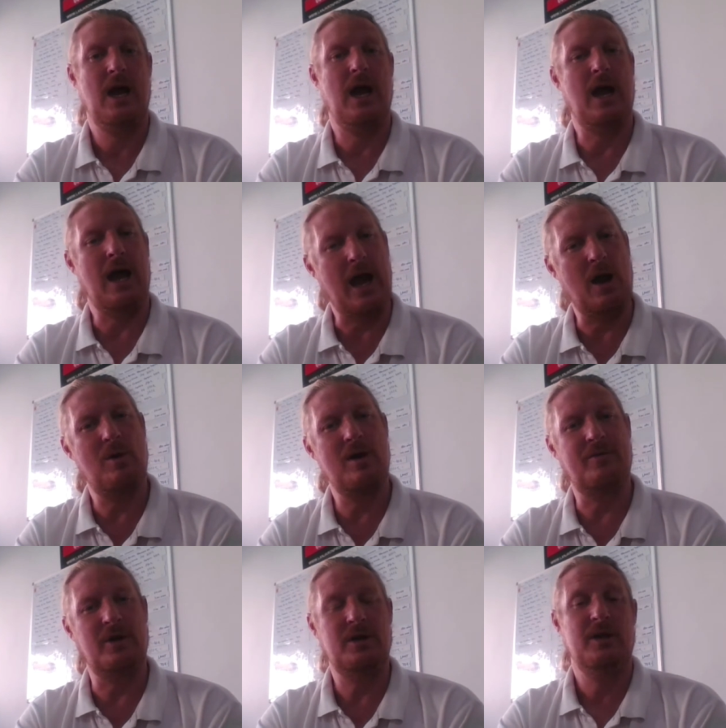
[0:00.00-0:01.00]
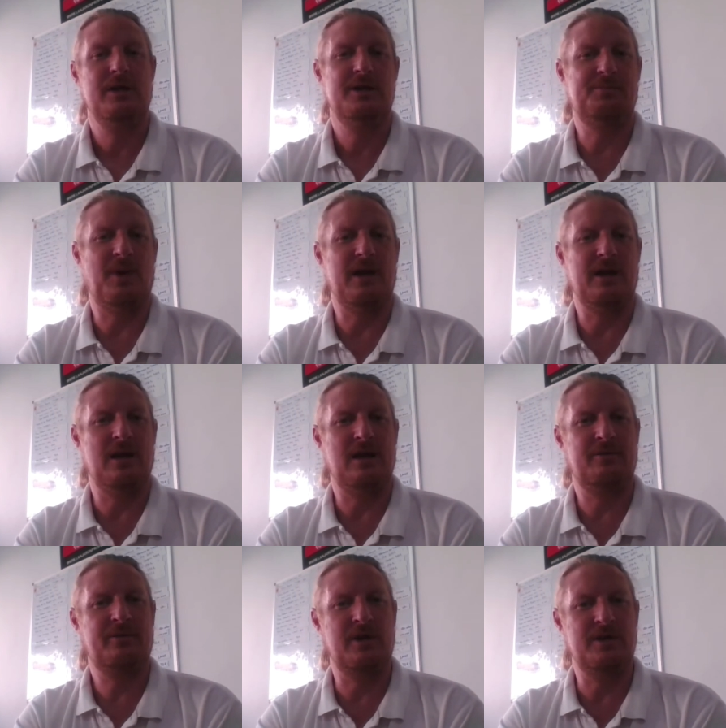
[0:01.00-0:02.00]
However, Spain
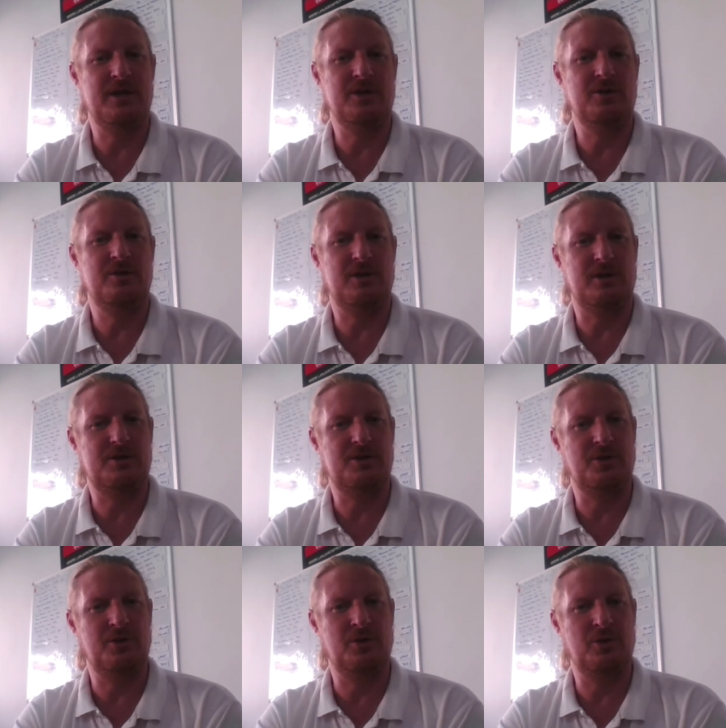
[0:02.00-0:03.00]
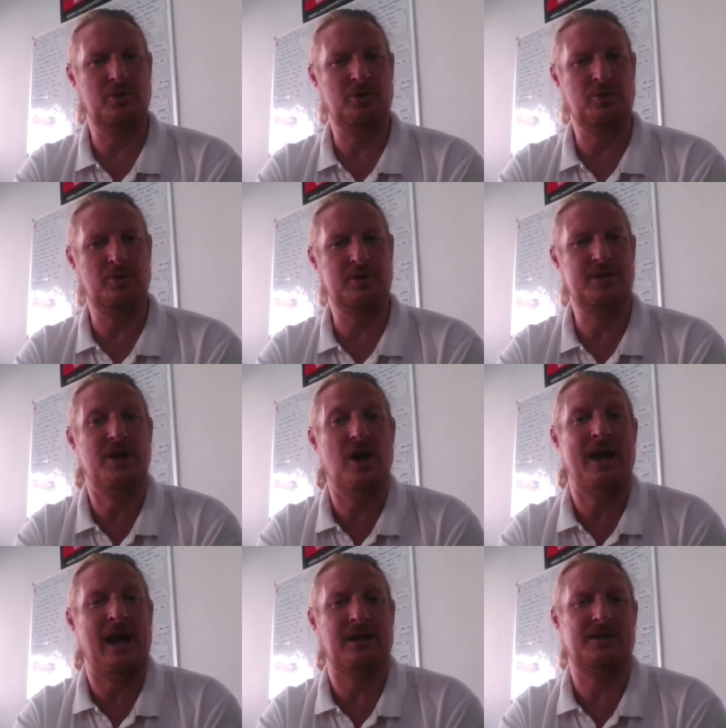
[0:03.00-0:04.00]
have continued to
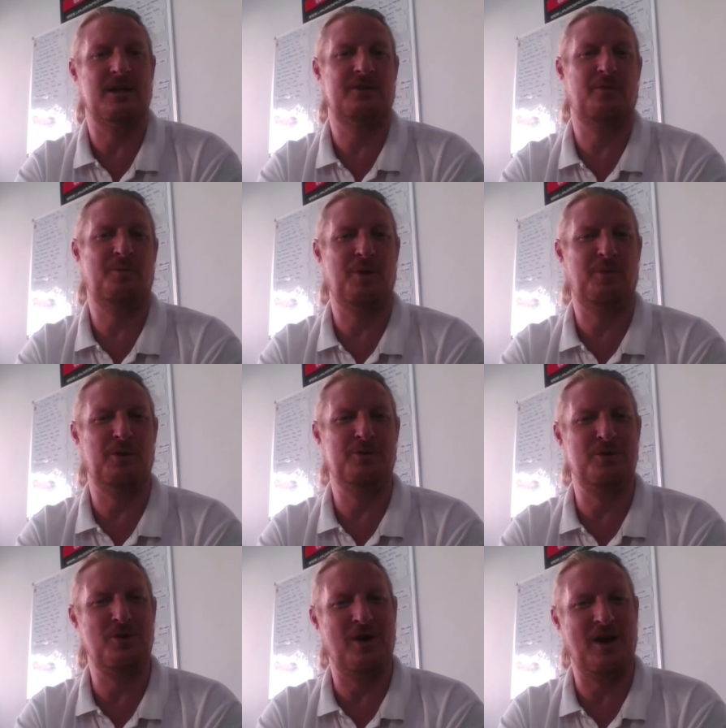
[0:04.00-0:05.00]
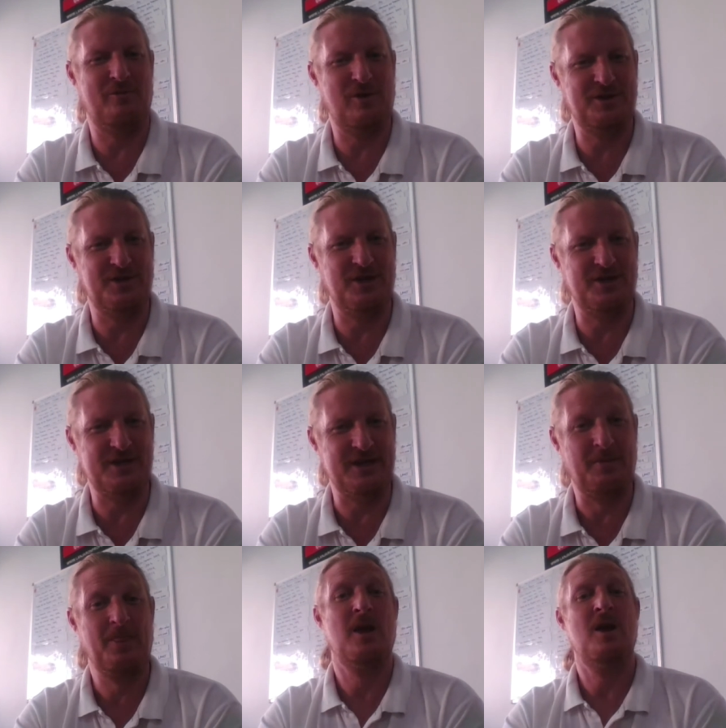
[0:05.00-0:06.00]
deny access for people who do not have residency.
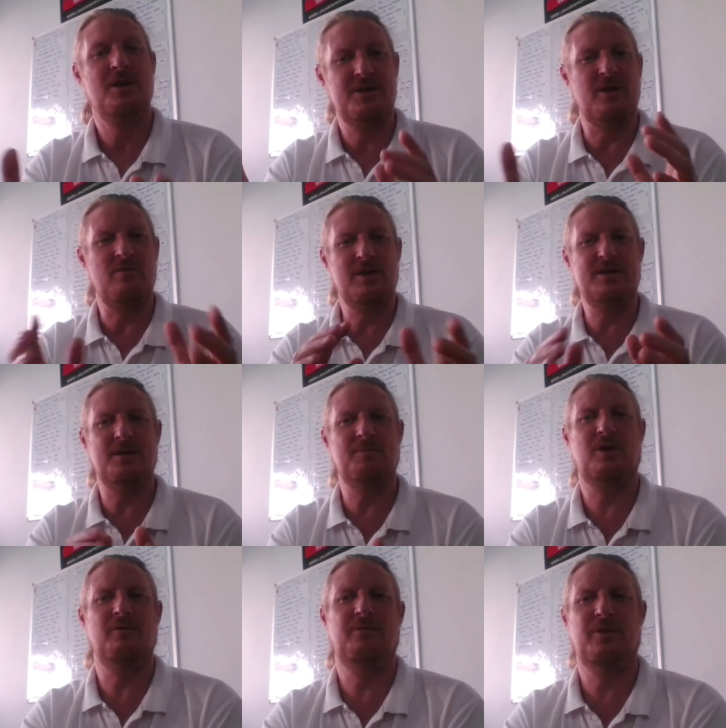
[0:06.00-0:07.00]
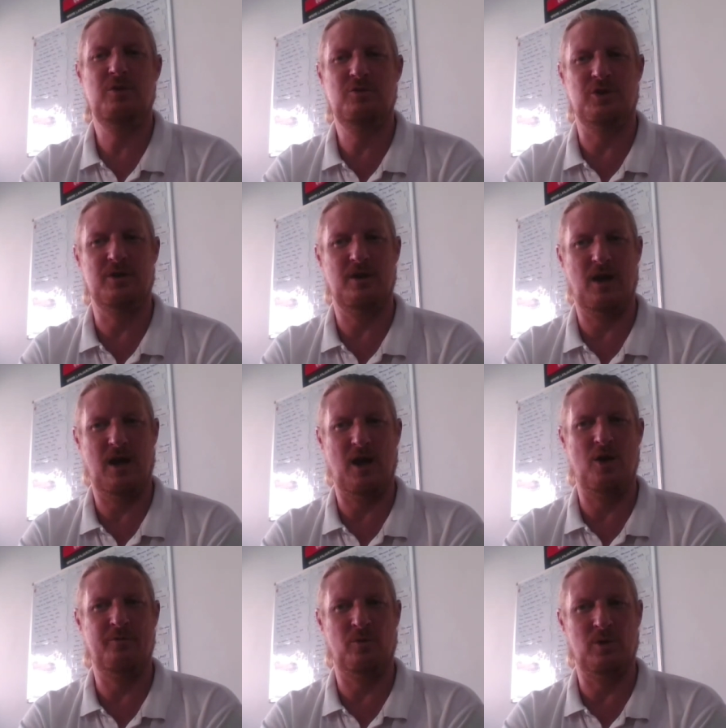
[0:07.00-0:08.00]
So there is some confusion
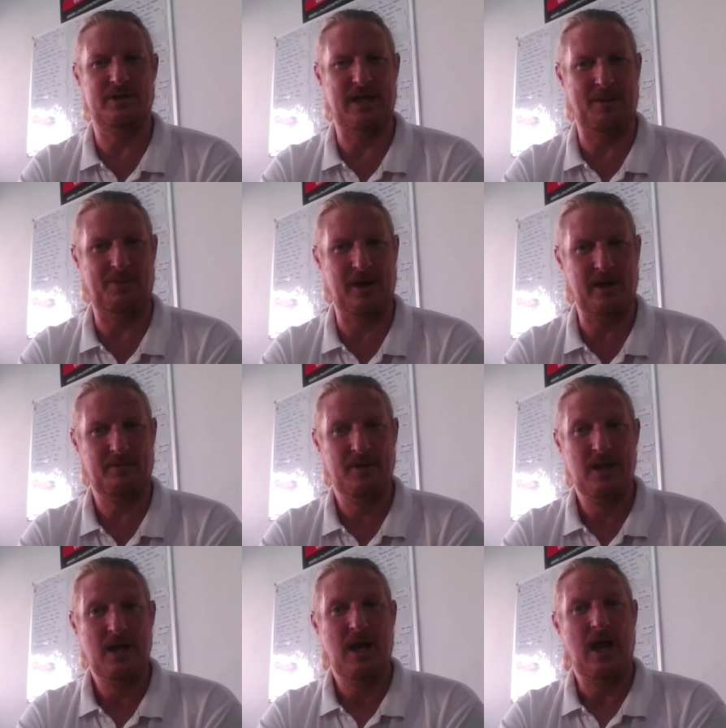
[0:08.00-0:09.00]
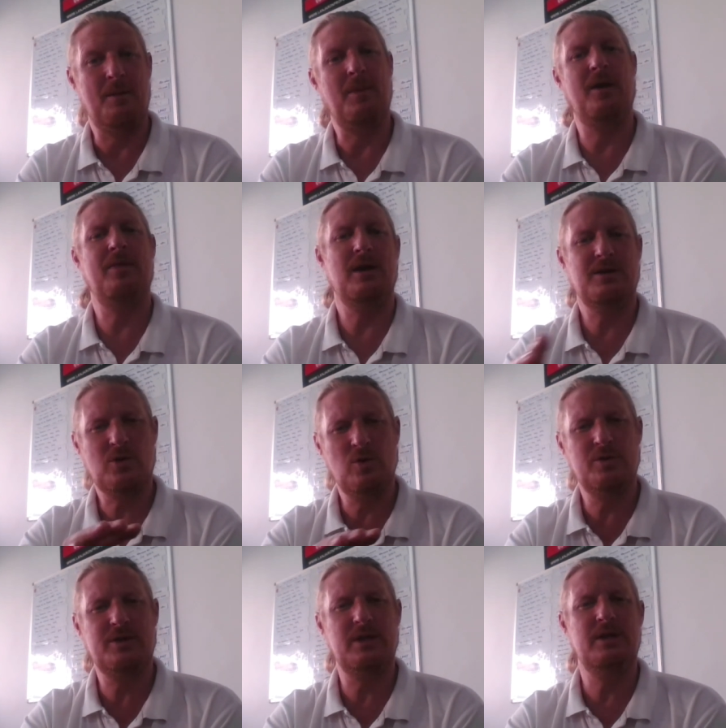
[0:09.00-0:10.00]
over what's happening, and that's
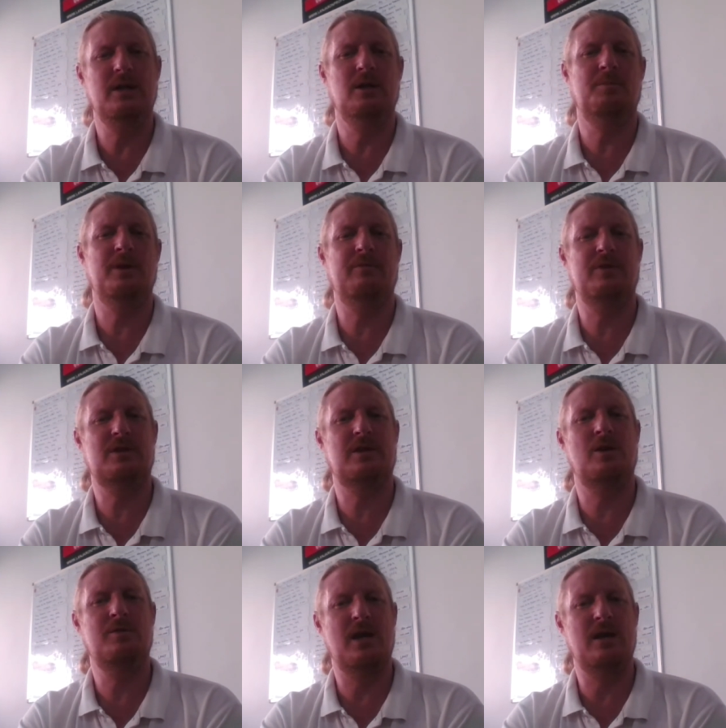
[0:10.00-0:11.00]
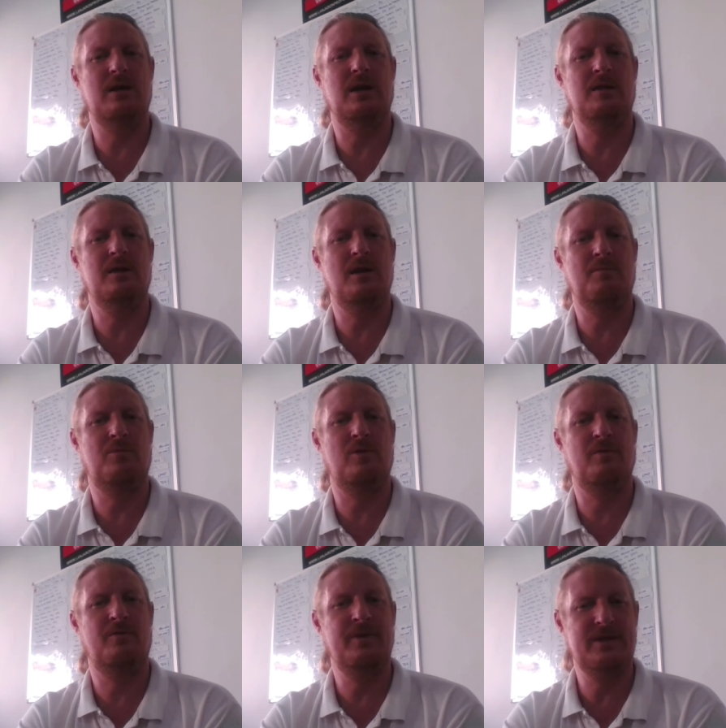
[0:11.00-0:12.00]
caused a little bit of a slowdown in the number
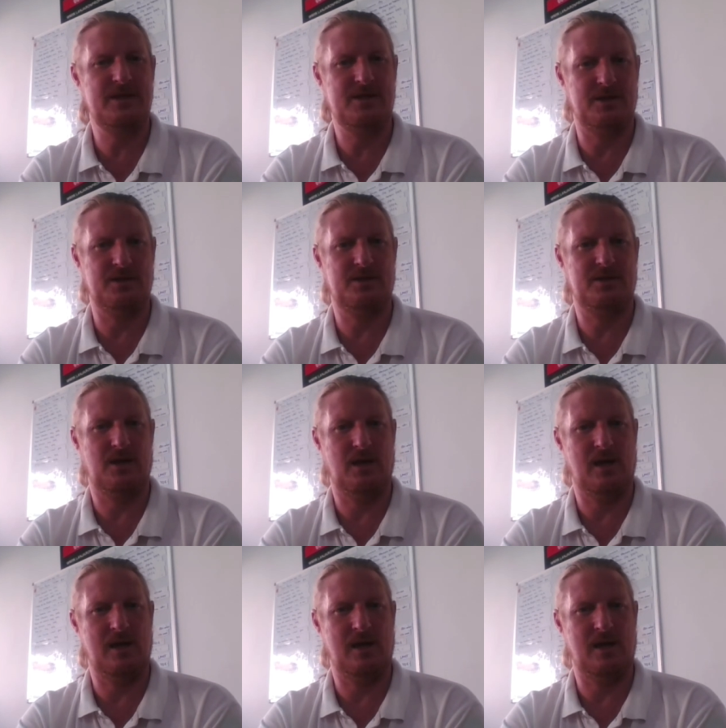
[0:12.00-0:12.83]
of visitors